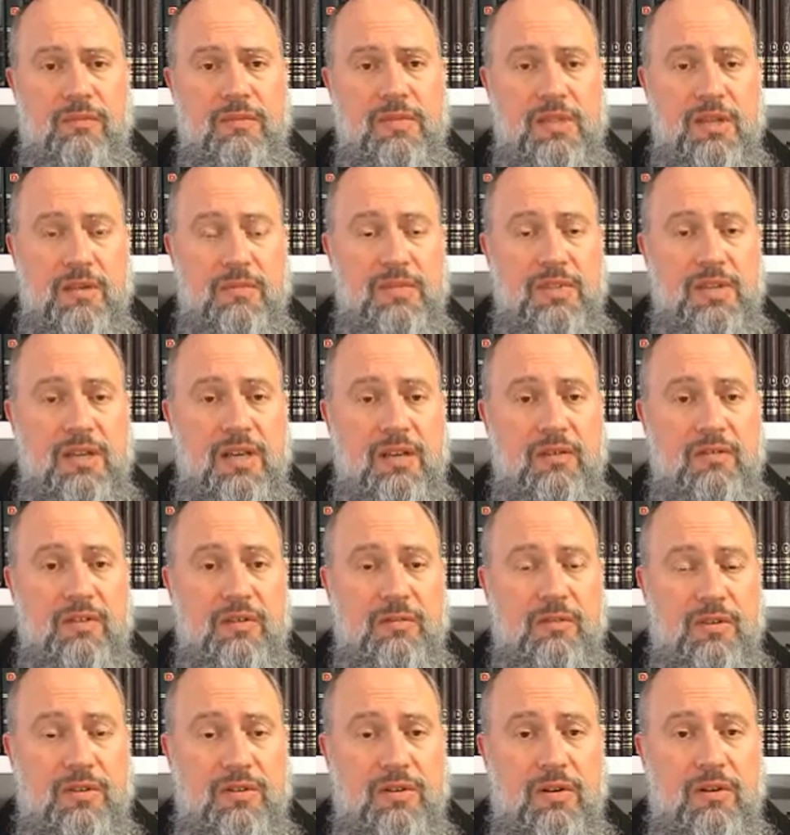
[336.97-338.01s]
Some say even
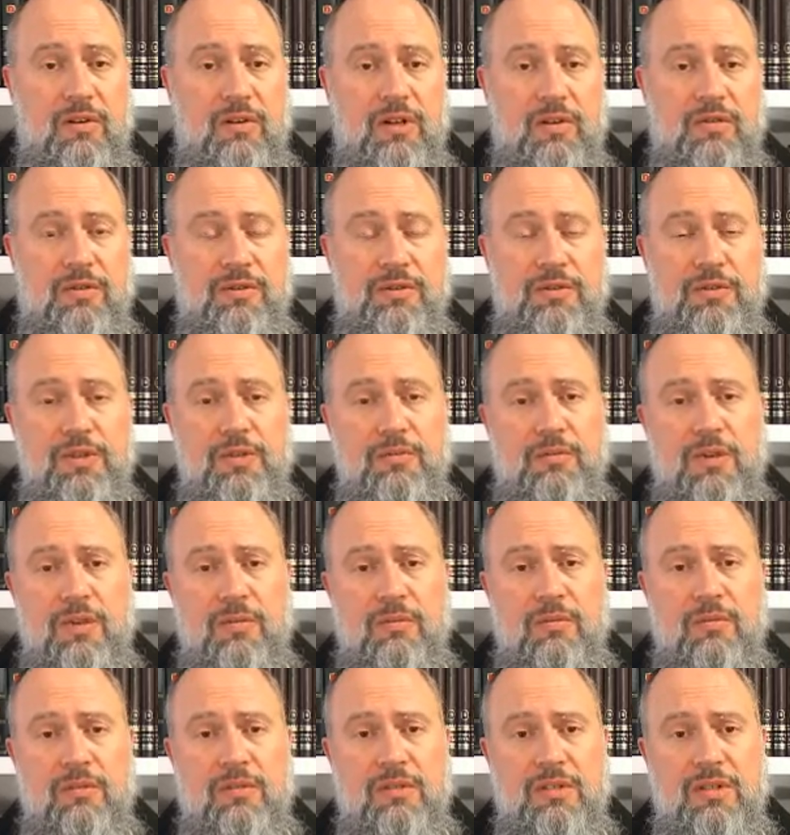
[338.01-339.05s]
a majority of the Jewish
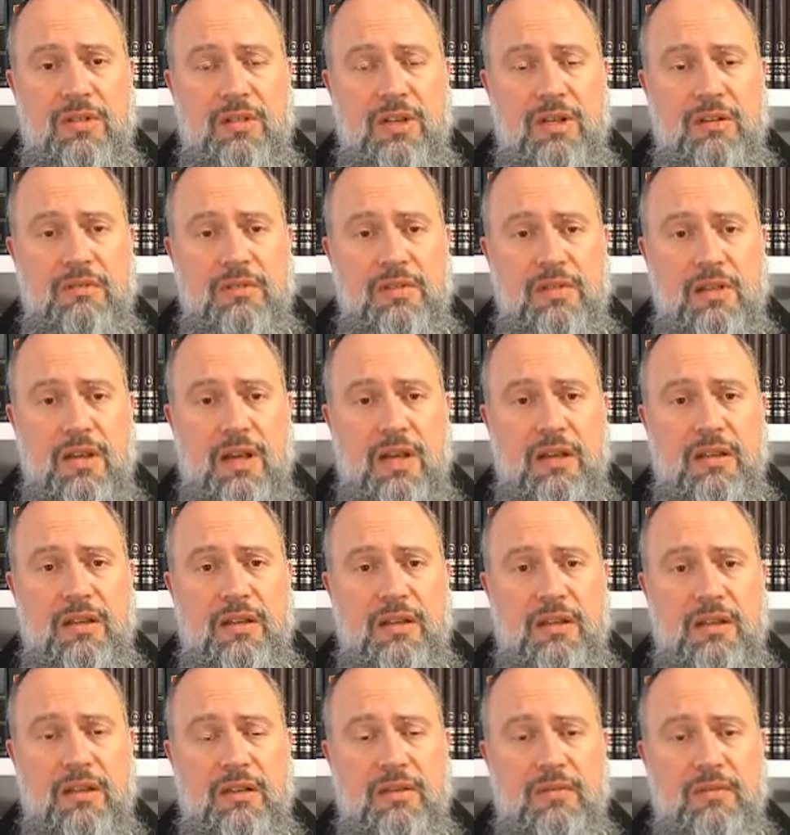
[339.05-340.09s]
people today reside
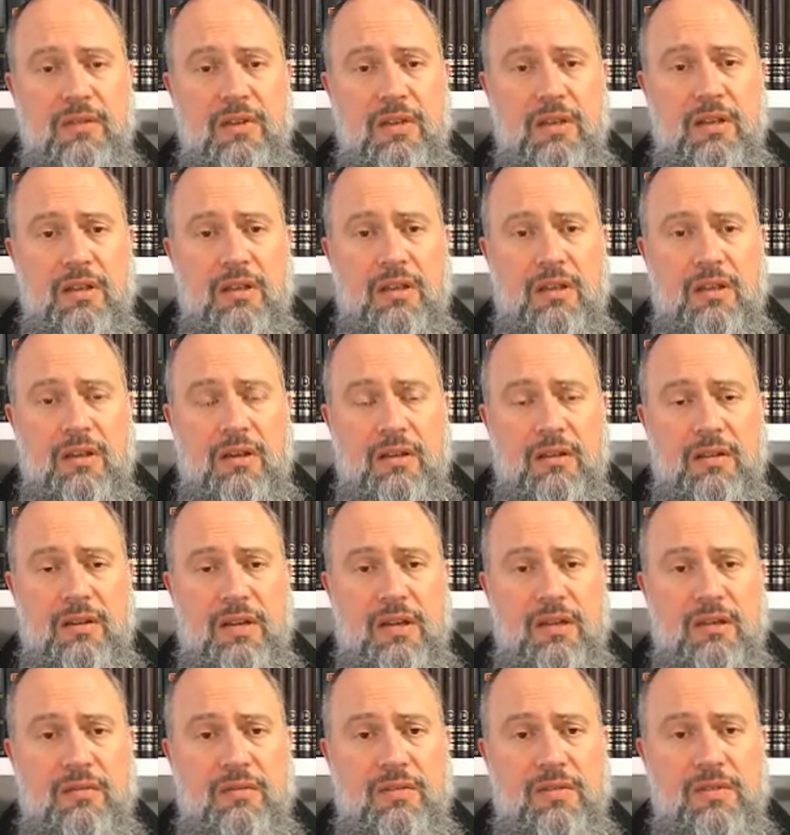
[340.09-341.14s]
here in the
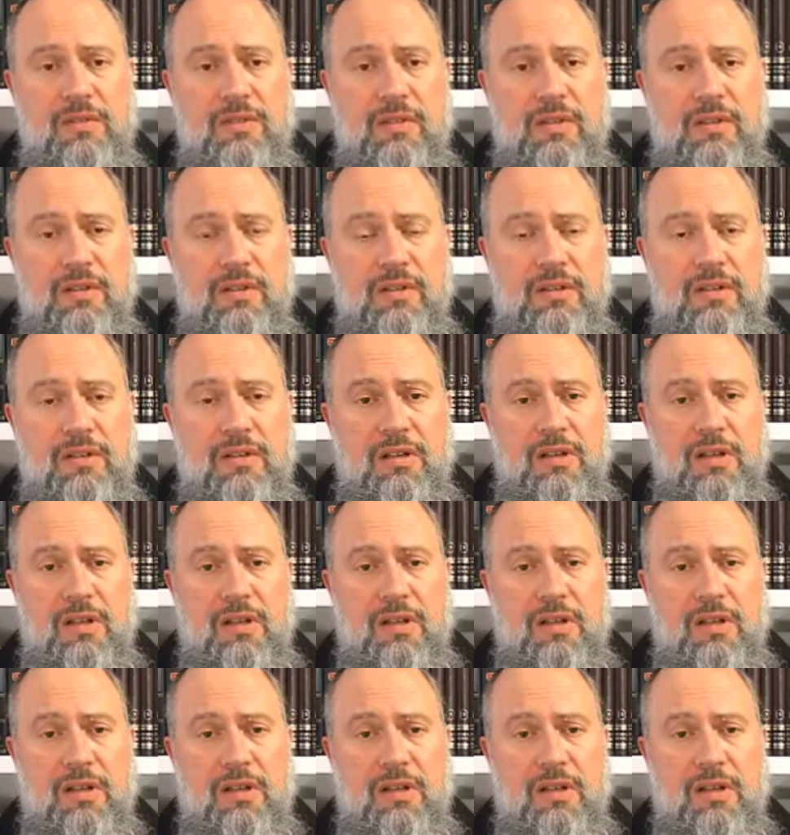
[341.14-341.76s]
land of Israel.